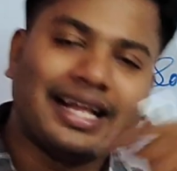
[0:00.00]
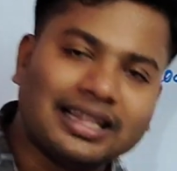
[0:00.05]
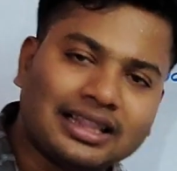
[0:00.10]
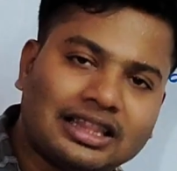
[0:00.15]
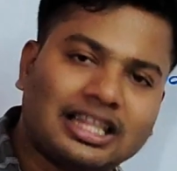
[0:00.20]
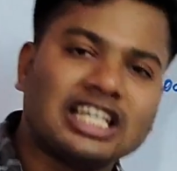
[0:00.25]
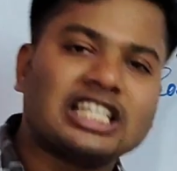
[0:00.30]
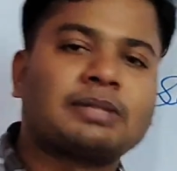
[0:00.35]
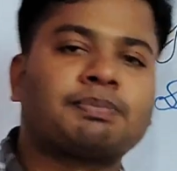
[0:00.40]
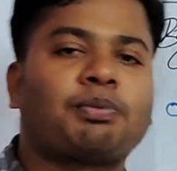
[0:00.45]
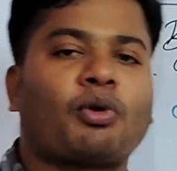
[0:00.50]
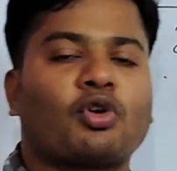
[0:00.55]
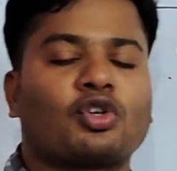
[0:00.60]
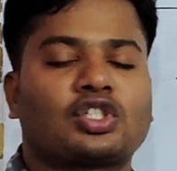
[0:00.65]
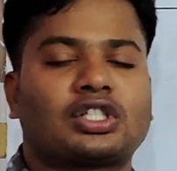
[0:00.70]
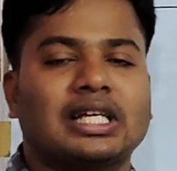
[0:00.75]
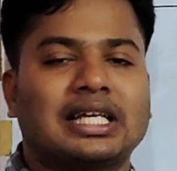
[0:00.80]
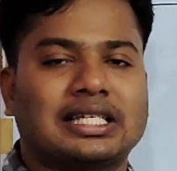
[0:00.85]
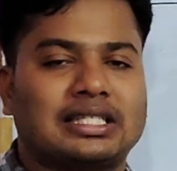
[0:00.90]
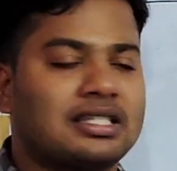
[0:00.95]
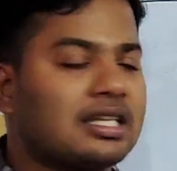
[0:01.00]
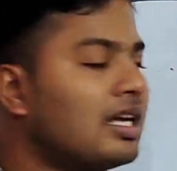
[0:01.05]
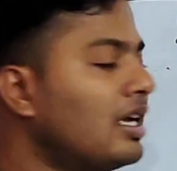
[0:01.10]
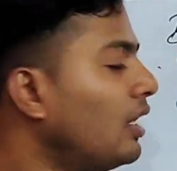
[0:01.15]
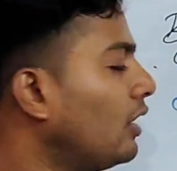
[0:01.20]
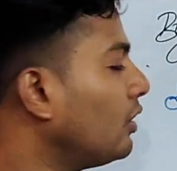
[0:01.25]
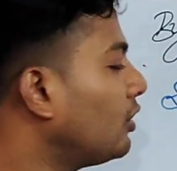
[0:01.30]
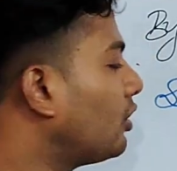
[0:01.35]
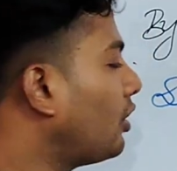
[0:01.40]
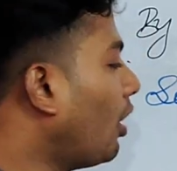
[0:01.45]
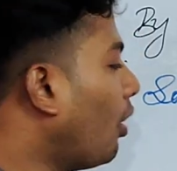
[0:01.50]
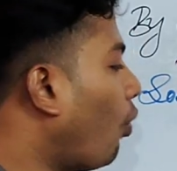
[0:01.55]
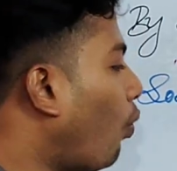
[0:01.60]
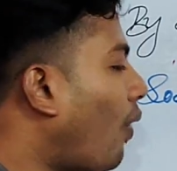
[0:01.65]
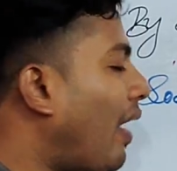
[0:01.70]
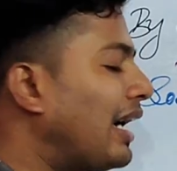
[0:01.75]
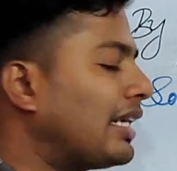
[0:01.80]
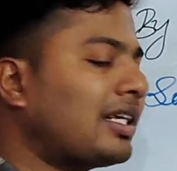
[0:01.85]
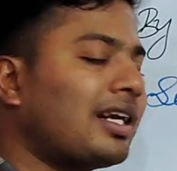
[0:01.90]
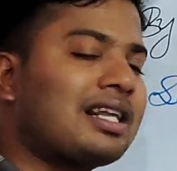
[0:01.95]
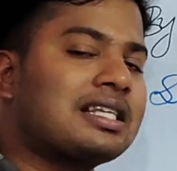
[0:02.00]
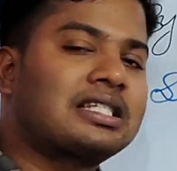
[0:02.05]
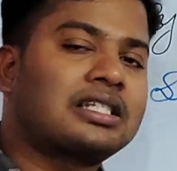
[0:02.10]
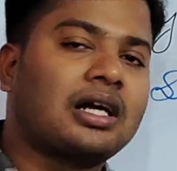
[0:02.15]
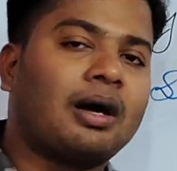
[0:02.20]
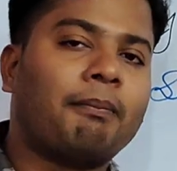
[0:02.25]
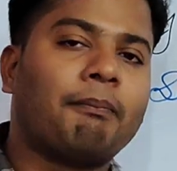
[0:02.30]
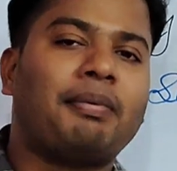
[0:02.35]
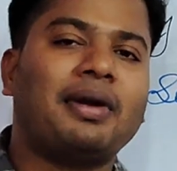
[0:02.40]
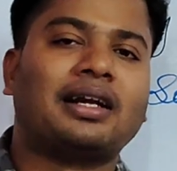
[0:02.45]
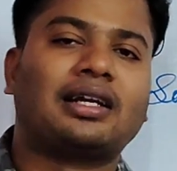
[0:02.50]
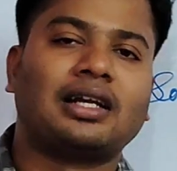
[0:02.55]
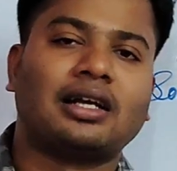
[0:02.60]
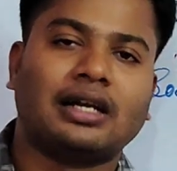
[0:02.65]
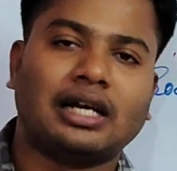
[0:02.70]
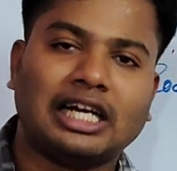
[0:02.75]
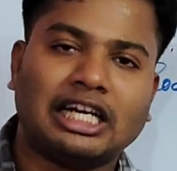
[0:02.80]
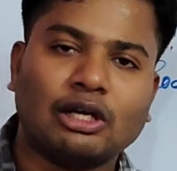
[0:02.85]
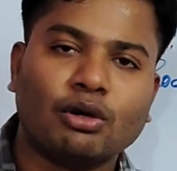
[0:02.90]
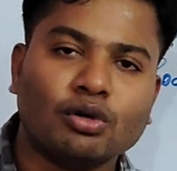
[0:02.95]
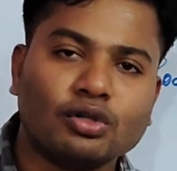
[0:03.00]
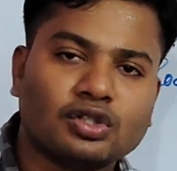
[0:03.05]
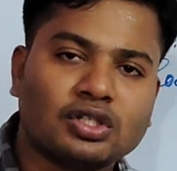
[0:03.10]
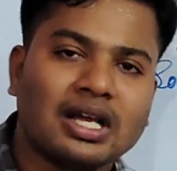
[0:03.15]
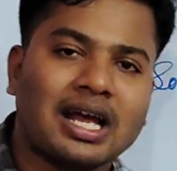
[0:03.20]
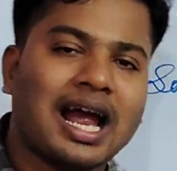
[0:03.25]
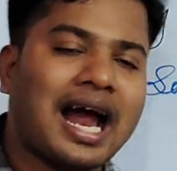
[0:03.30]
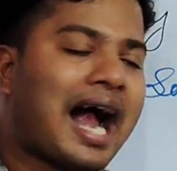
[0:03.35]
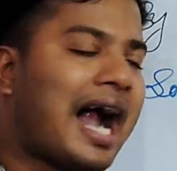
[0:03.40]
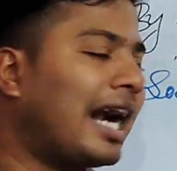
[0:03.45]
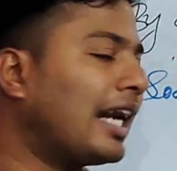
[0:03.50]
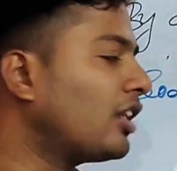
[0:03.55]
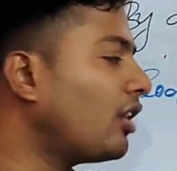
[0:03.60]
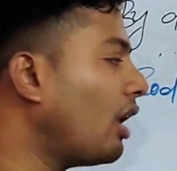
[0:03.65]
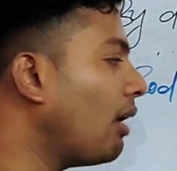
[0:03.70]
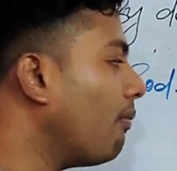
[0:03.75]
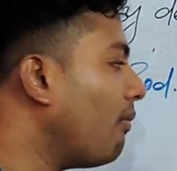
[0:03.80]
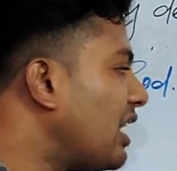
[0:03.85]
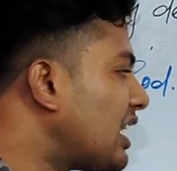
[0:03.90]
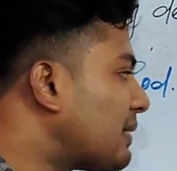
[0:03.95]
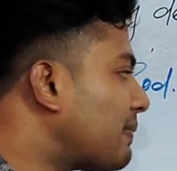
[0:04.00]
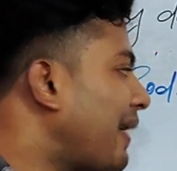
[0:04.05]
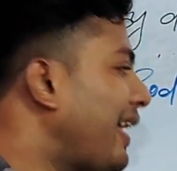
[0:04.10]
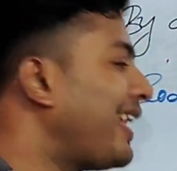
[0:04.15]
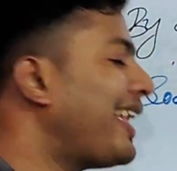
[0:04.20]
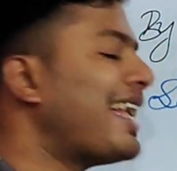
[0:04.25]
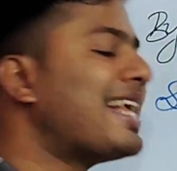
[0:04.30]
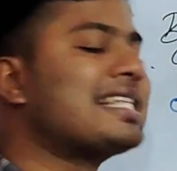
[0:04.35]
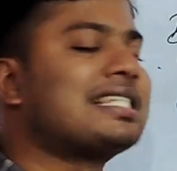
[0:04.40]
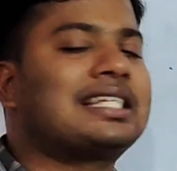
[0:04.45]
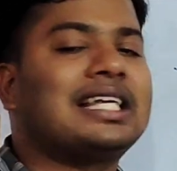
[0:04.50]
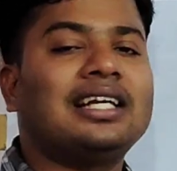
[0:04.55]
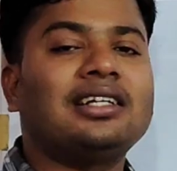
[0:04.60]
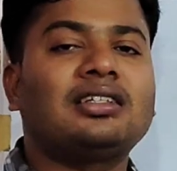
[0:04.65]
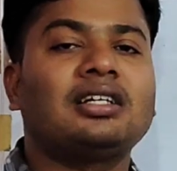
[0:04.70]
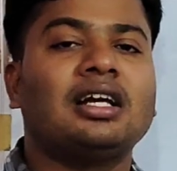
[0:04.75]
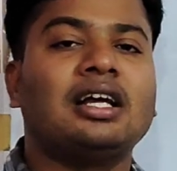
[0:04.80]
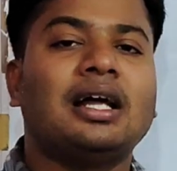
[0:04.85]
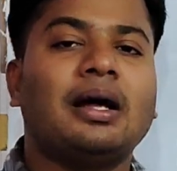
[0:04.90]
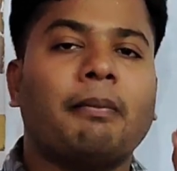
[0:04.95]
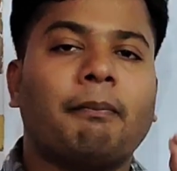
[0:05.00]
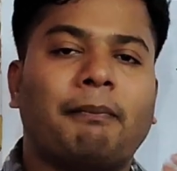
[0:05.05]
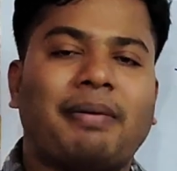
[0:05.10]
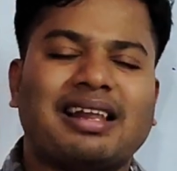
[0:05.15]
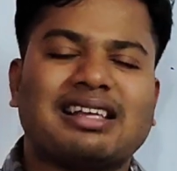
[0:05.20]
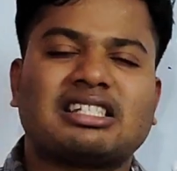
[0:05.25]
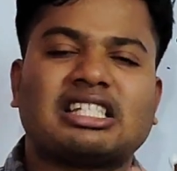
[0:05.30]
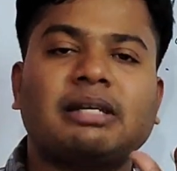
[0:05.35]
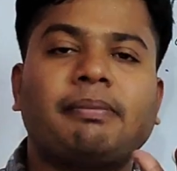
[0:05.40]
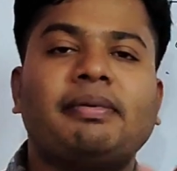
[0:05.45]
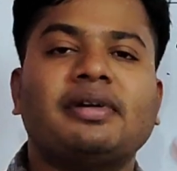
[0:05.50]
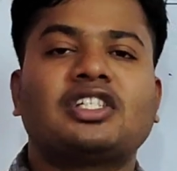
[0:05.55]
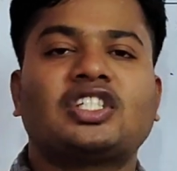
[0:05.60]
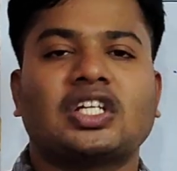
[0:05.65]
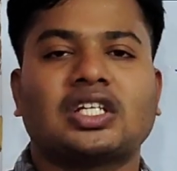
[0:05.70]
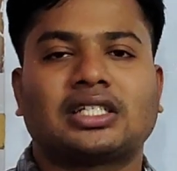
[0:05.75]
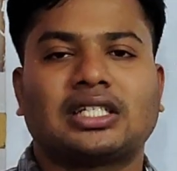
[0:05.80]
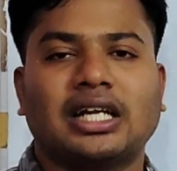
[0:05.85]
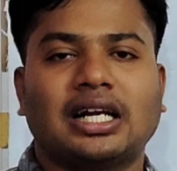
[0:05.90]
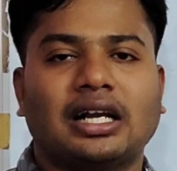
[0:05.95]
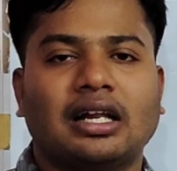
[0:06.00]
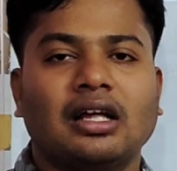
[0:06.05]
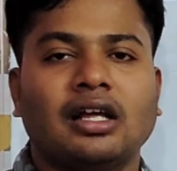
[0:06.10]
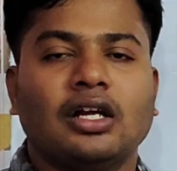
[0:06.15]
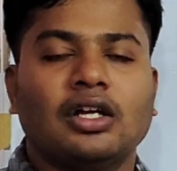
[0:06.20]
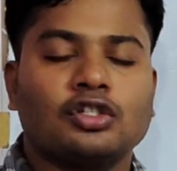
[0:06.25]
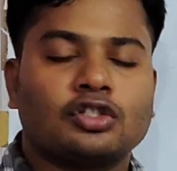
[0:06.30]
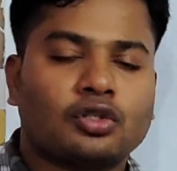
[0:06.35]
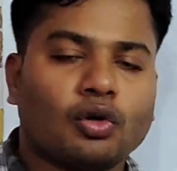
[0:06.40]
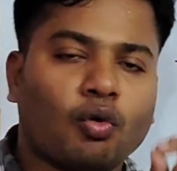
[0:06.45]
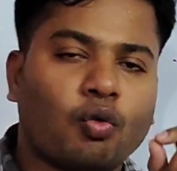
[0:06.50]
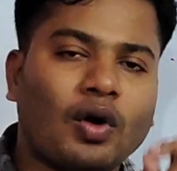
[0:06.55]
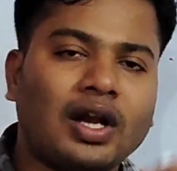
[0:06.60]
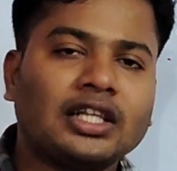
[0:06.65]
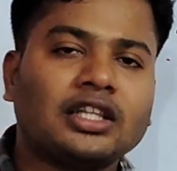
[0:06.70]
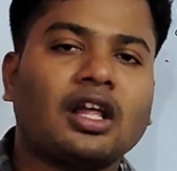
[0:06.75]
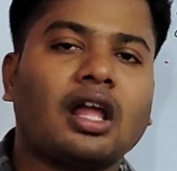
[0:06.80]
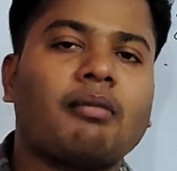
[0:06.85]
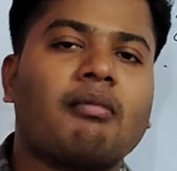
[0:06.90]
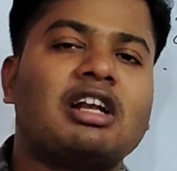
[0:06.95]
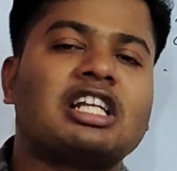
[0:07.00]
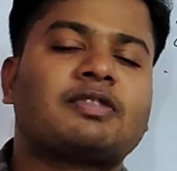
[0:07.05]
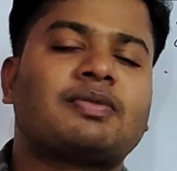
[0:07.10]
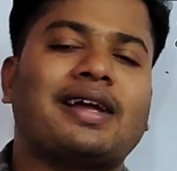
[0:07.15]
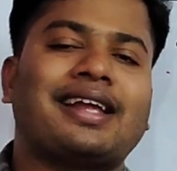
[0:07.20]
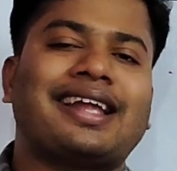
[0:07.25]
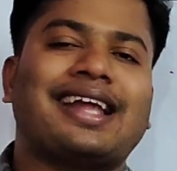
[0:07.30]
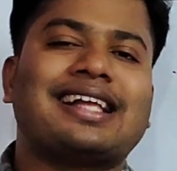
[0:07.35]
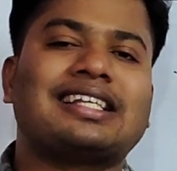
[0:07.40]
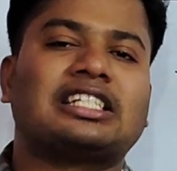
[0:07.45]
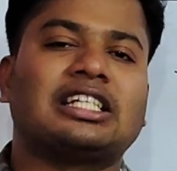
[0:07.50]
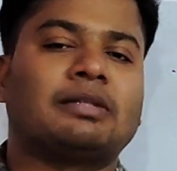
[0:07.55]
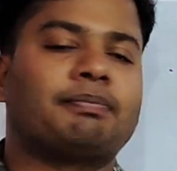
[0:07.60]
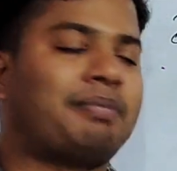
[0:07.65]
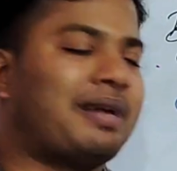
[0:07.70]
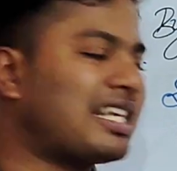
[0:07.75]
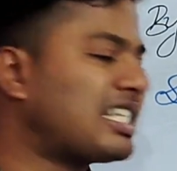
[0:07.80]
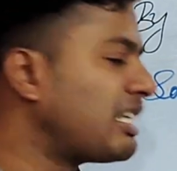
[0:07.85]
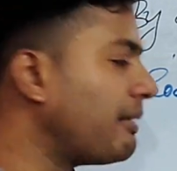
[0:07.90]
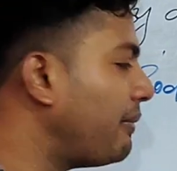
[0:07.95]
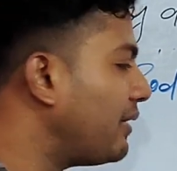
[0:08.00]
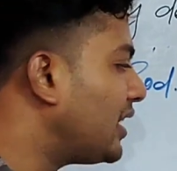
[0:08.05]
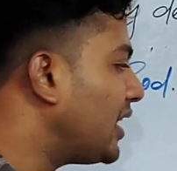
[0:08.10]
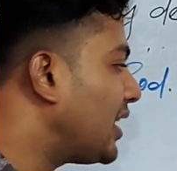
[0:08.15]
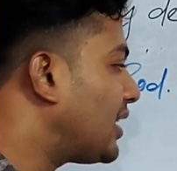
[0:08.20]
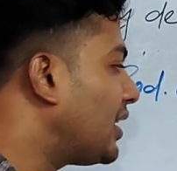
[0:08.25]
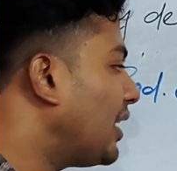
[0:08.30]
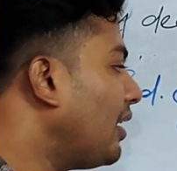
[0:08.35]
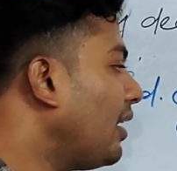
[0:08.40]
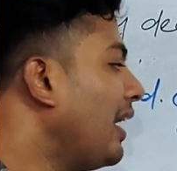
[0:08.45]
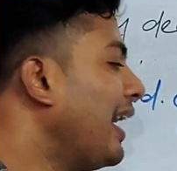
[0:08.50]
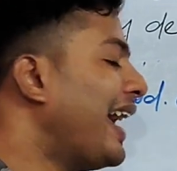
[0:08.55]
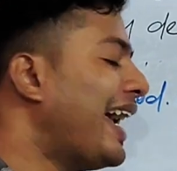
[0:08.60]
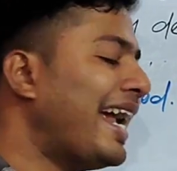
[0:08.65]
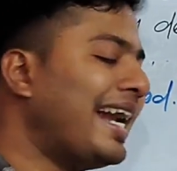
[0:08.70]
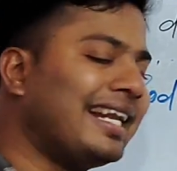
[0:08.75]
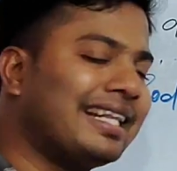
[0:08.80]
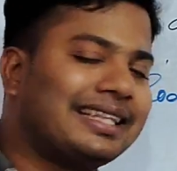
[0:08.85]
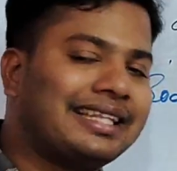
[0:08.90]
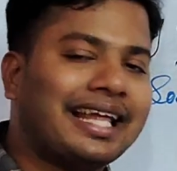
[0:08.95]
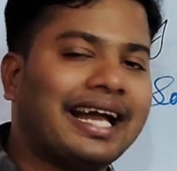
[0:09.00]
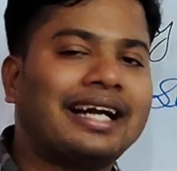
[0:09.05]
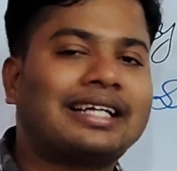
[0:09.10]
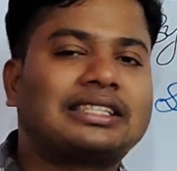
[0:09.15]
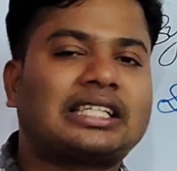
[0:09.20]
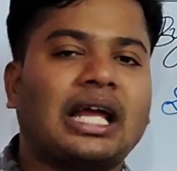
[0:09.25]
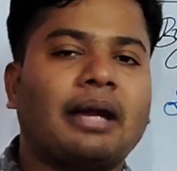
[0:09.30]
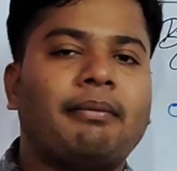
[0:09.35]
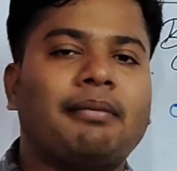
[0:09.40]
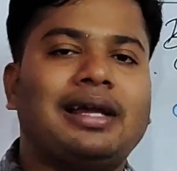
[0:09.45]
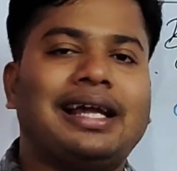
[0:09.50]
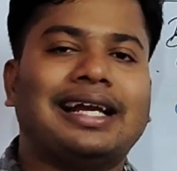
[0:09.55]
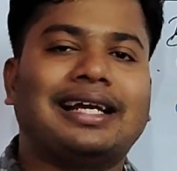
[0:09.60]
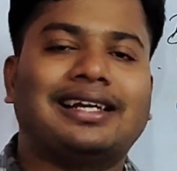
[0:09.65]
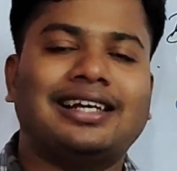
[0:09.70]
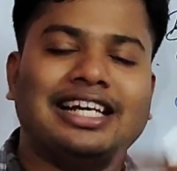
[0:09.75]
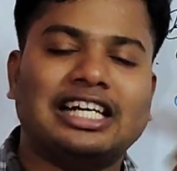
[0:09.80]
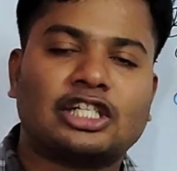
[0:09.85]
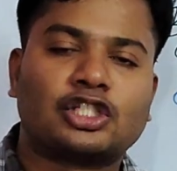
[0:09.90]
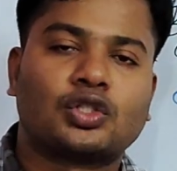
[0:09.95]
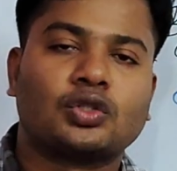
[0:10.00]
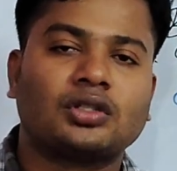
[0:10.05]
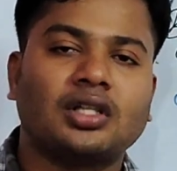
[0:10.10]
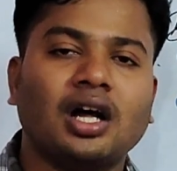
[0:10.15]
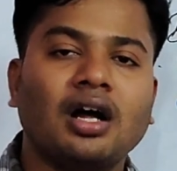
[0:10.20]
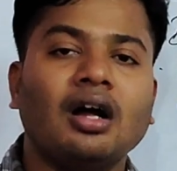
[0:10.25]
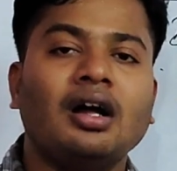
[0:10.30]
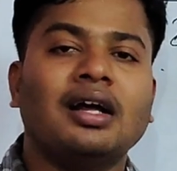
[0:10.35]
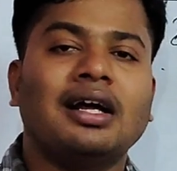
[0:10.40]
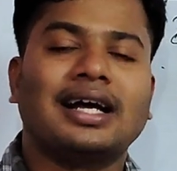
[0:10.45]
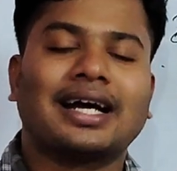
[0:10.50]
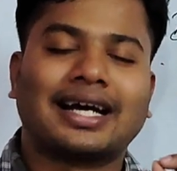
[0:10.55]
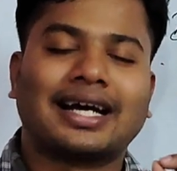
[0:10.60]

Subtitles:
In this process, the water is completely reduced and the emulsifying agent precipitated. So when the emulsifying agent precipitated, in that time it leads to the